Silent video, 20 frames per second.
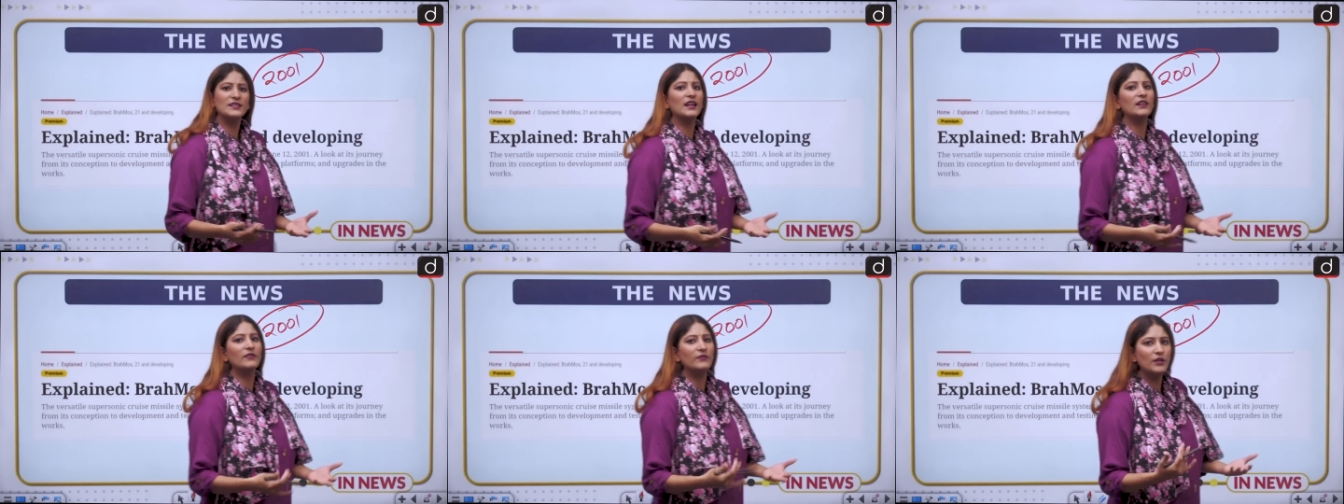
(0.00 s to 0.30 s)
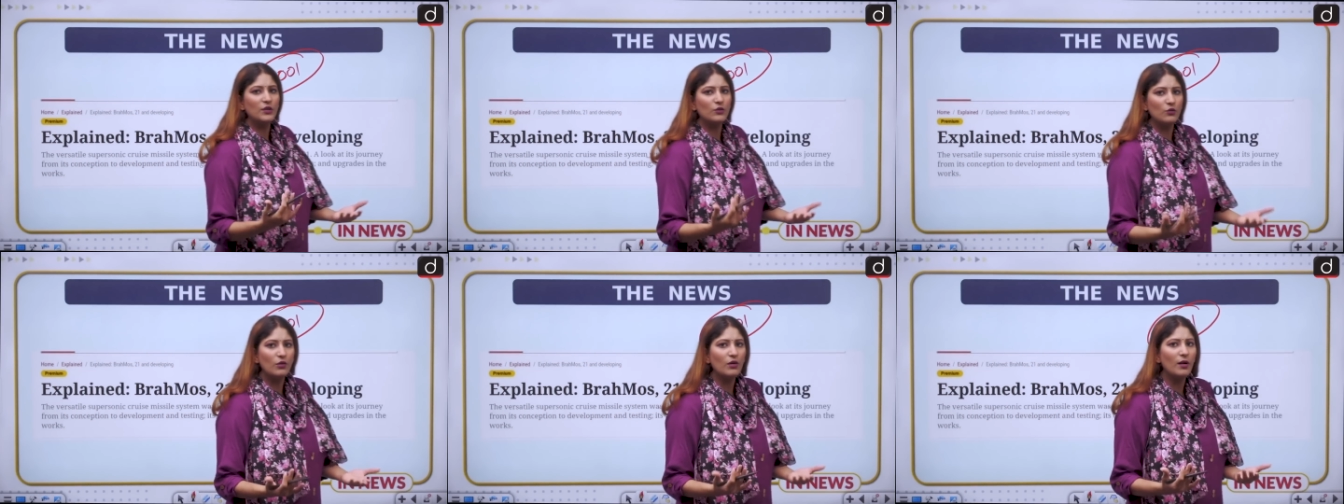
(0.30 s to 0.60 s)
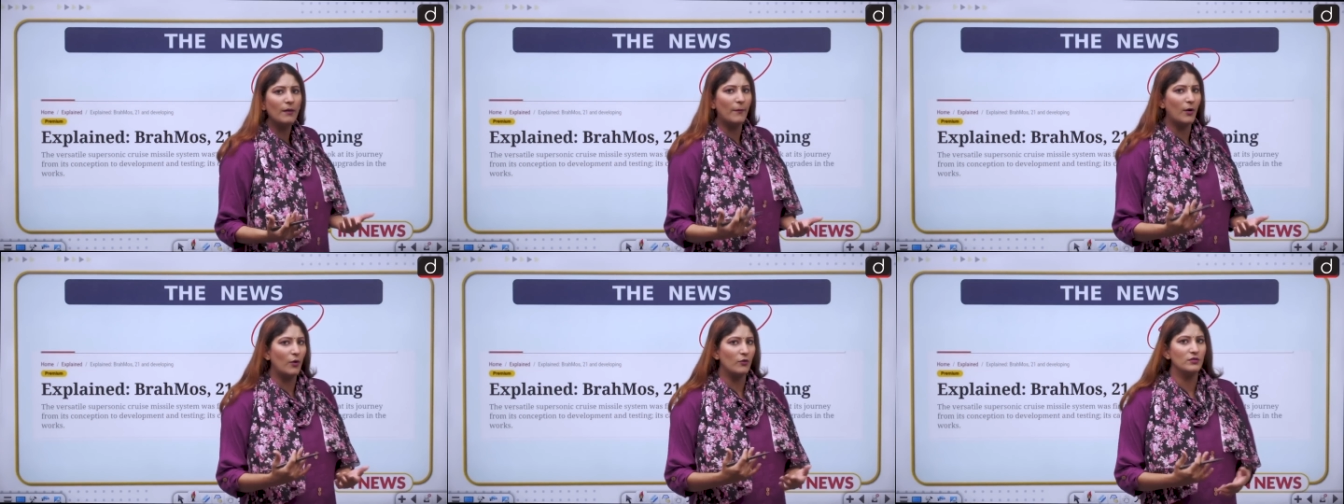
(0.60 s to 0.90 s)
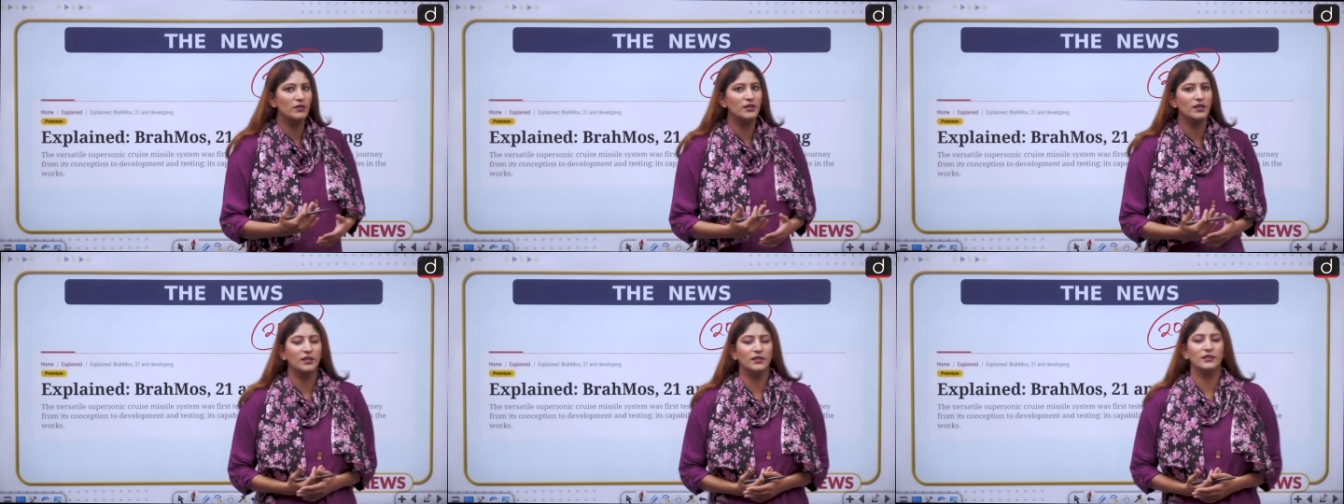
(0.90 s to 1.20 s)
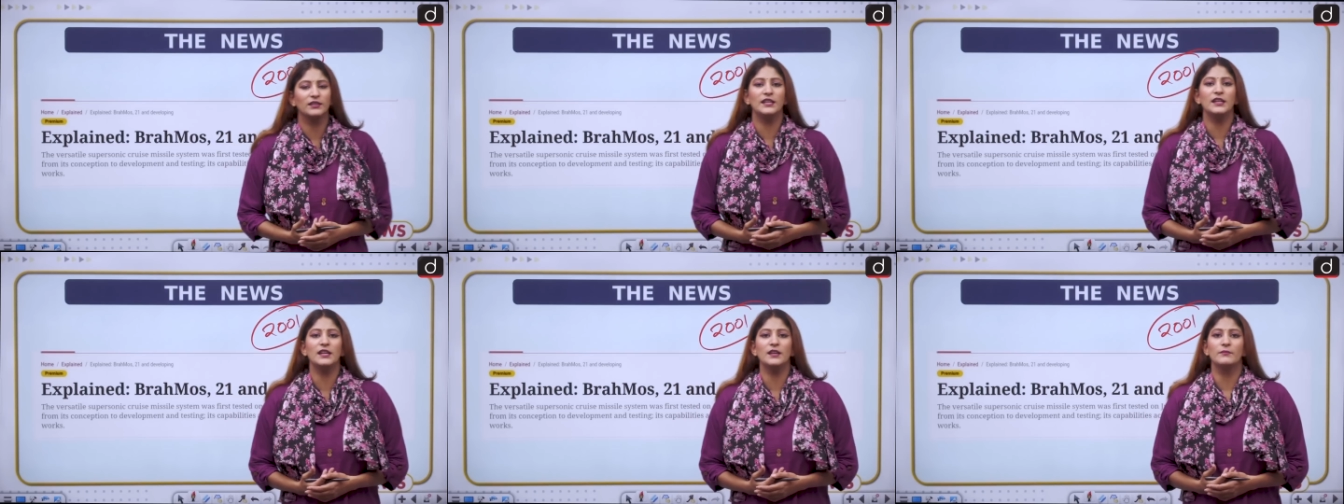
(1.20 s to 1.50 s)
that we know about
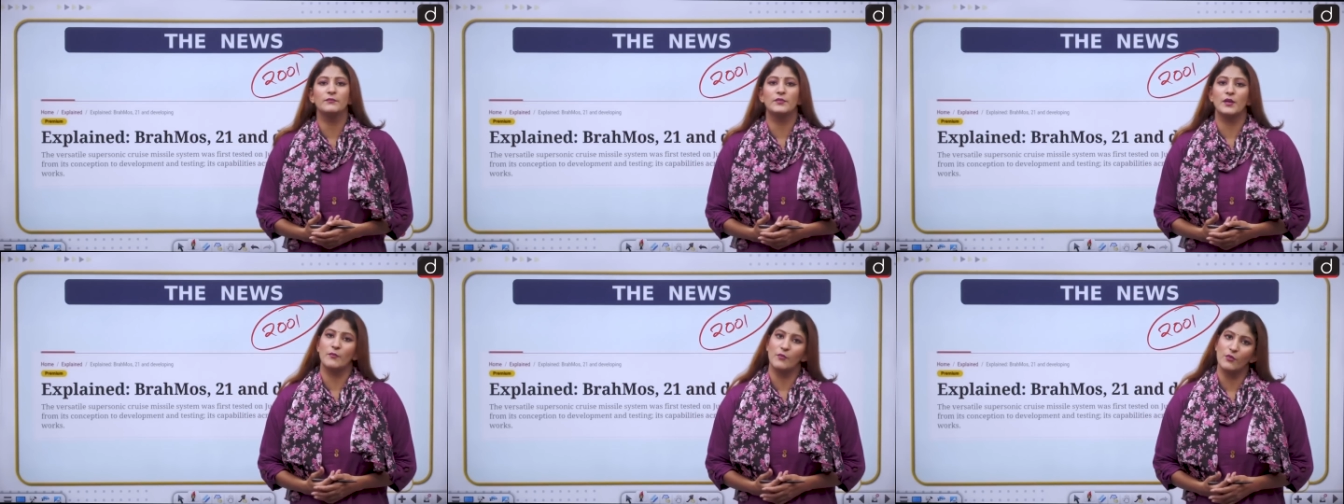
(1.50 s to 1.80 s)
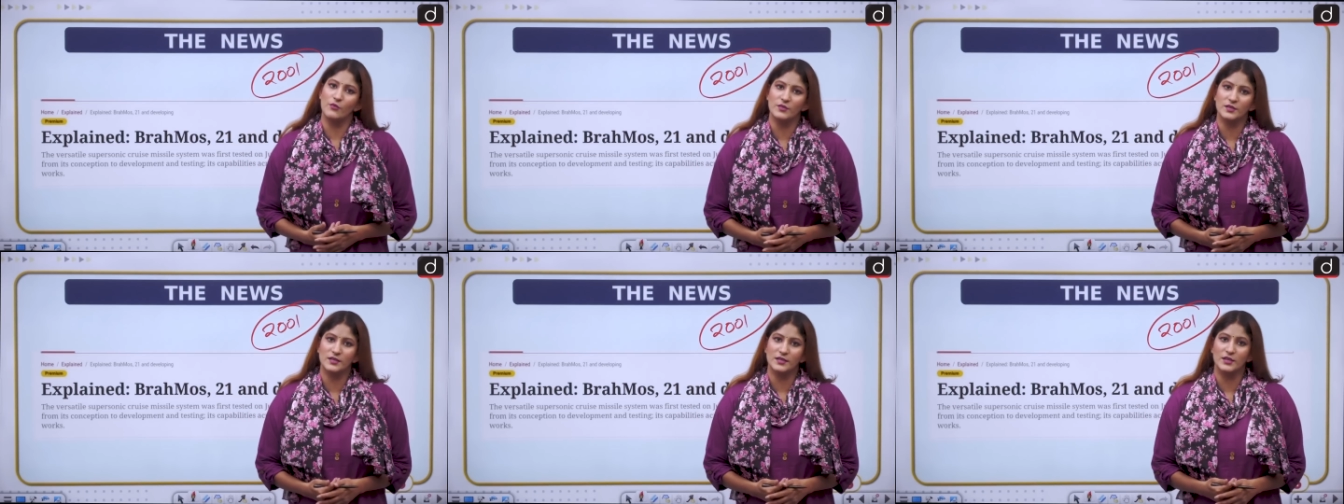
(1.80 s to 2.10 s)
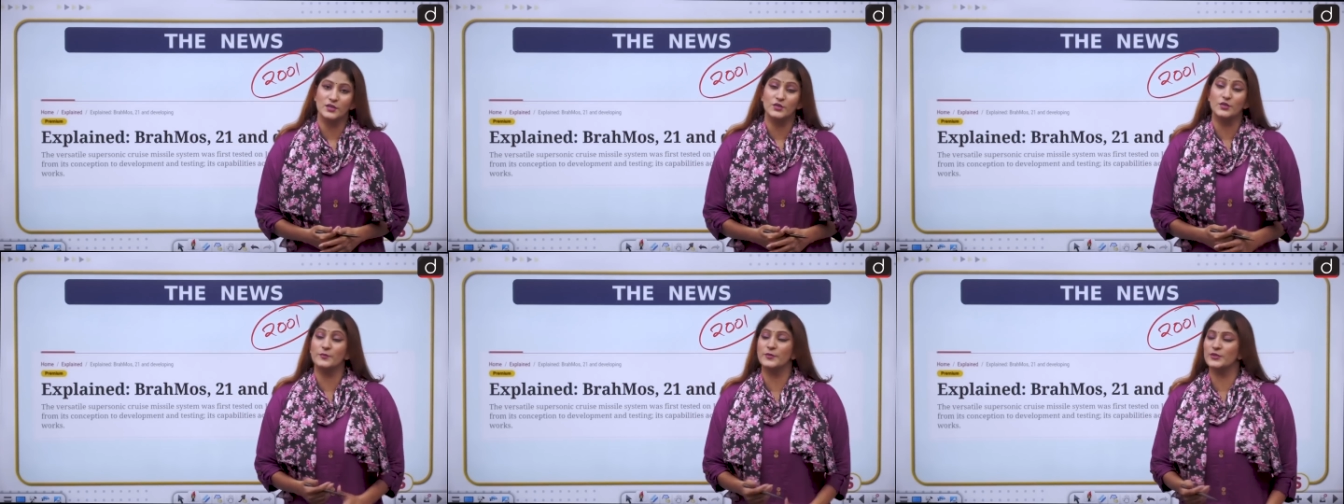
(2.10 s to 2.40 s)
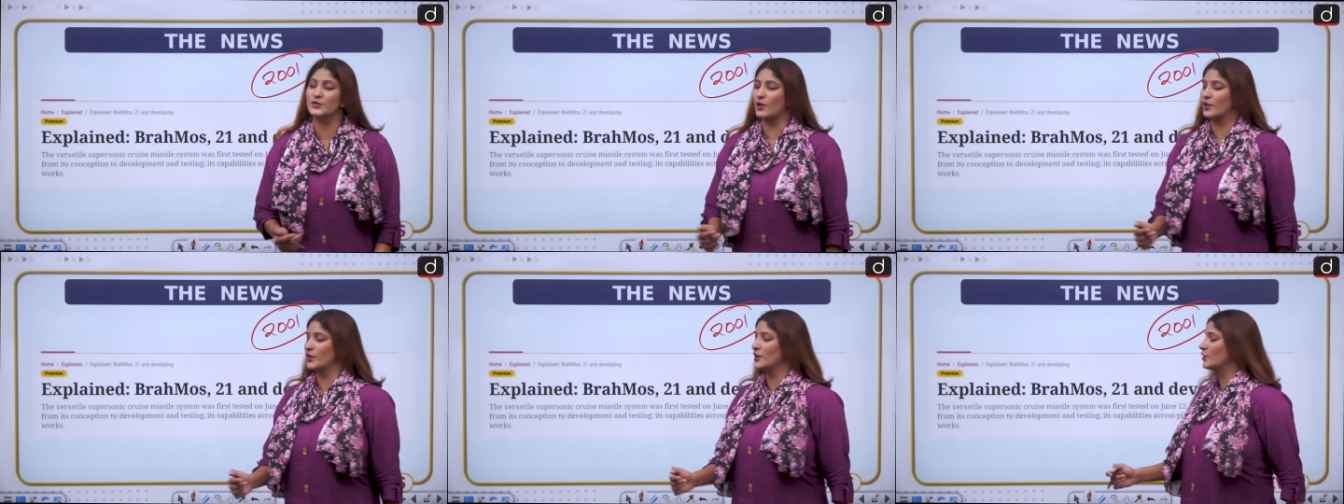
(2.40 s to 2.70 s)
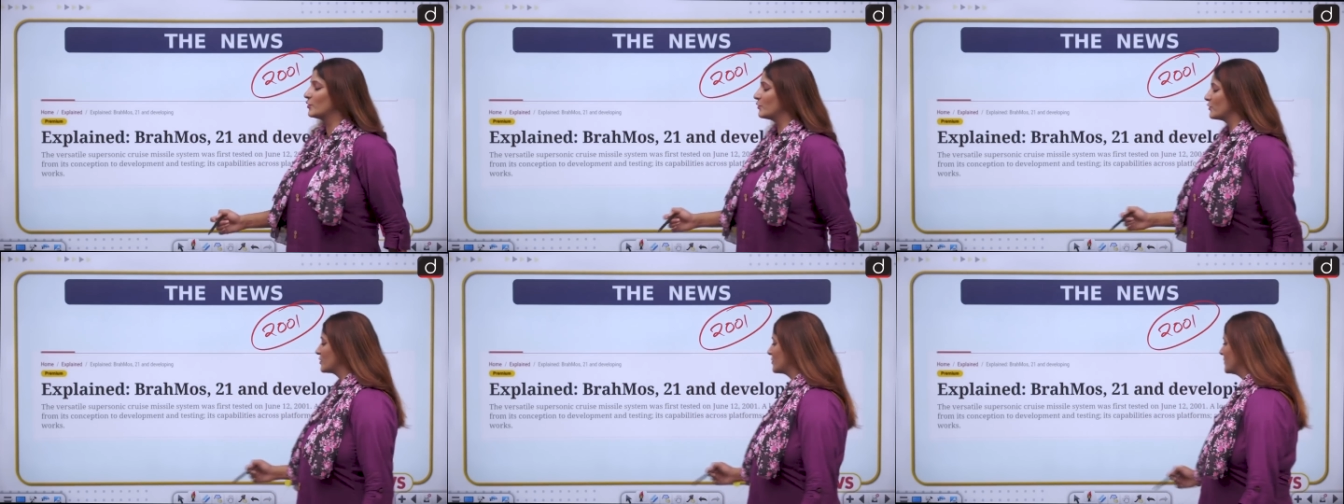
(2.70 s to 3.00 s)
the Brahmos supersonic
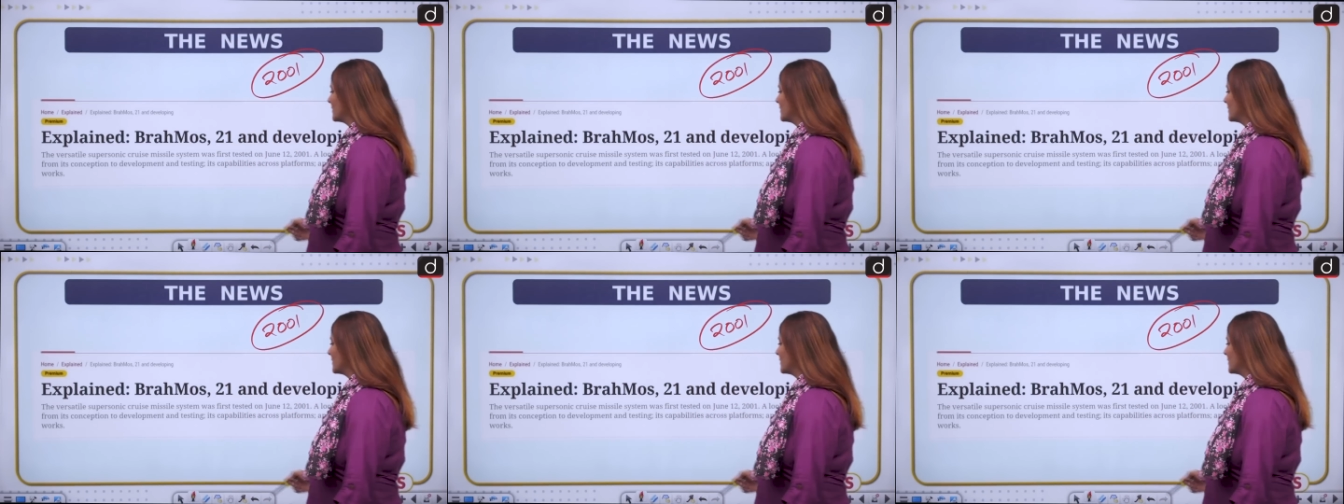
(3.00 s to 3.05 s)
cruise